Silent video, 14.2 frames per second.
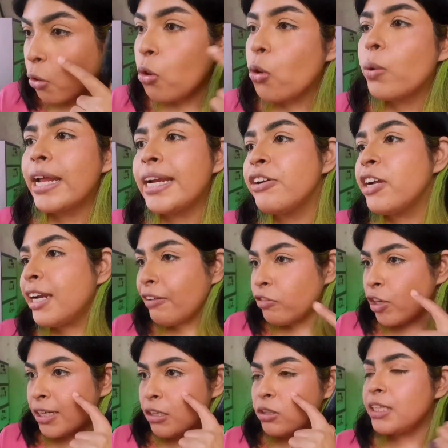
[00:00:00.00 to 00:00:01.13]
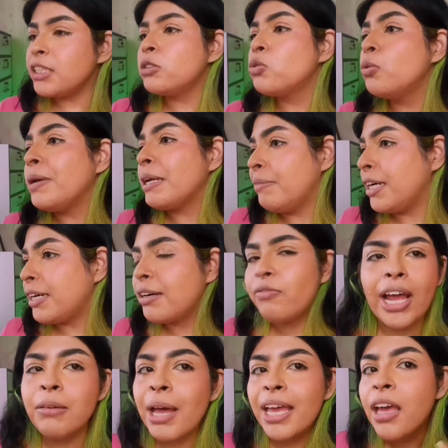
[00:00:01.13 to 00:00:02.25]
Oh, in real life, it, it is too pigmented.
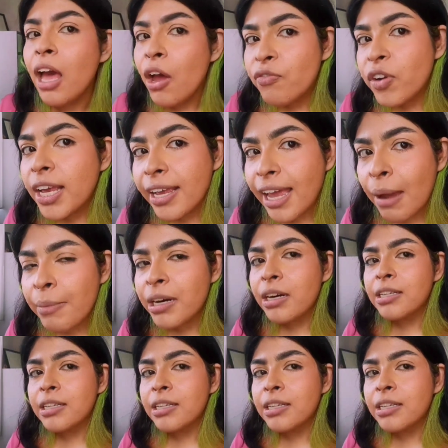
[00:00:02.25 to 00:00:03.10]
Why my freaking camera